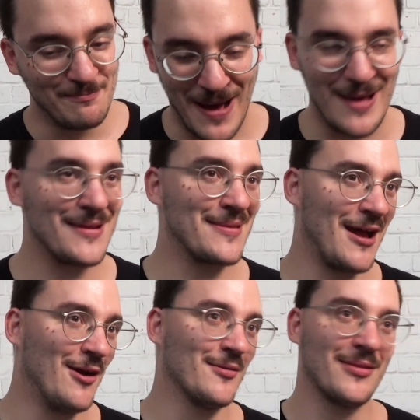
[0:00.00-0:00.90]
pastry
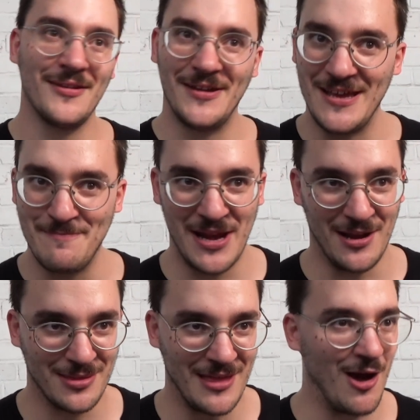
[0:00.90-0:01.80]
stouts,
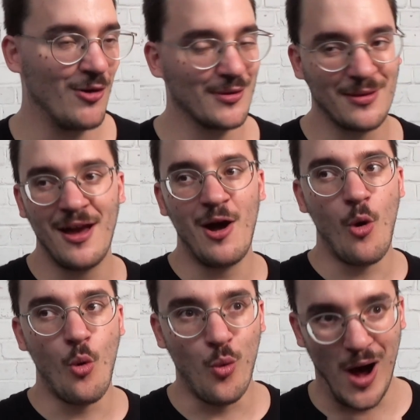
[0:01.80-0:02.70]
imperial stouts,
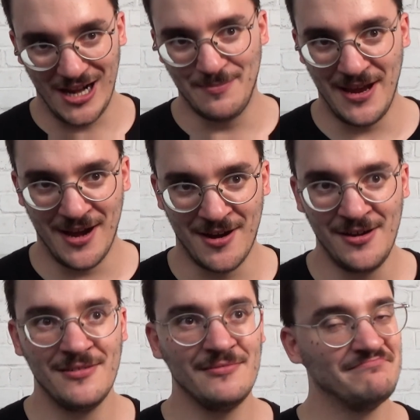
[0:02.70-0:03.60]
wild
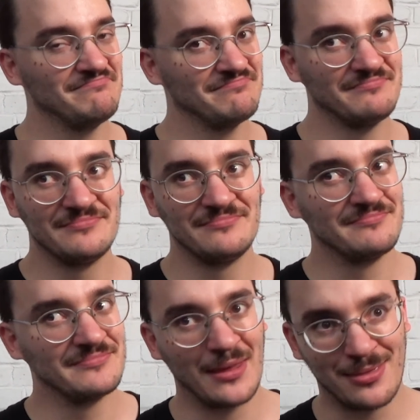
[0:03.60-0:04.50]
beer.
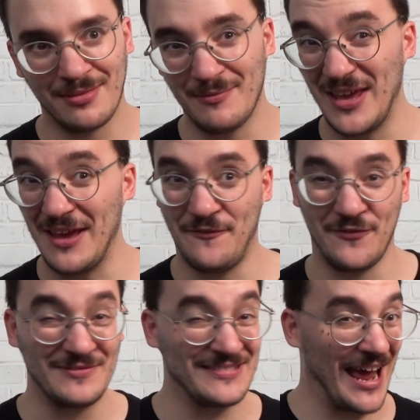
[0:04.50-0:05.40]

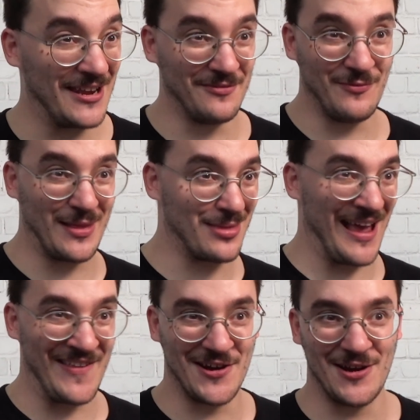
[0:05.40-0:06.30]
We've done one
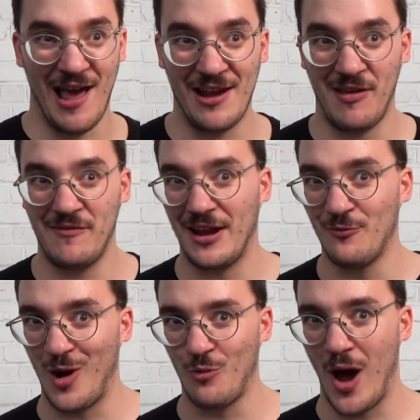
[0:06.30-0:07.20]
cider and we've
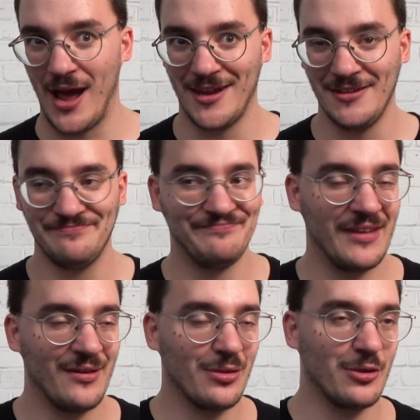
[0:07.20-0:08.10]
done one wine.
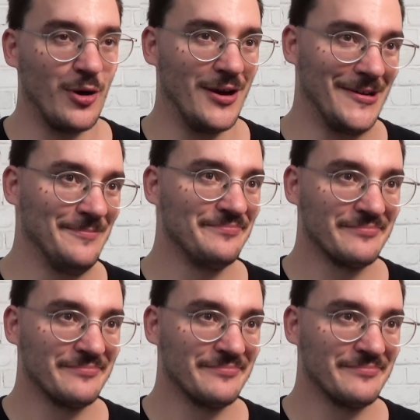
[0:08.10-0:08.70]
So uh,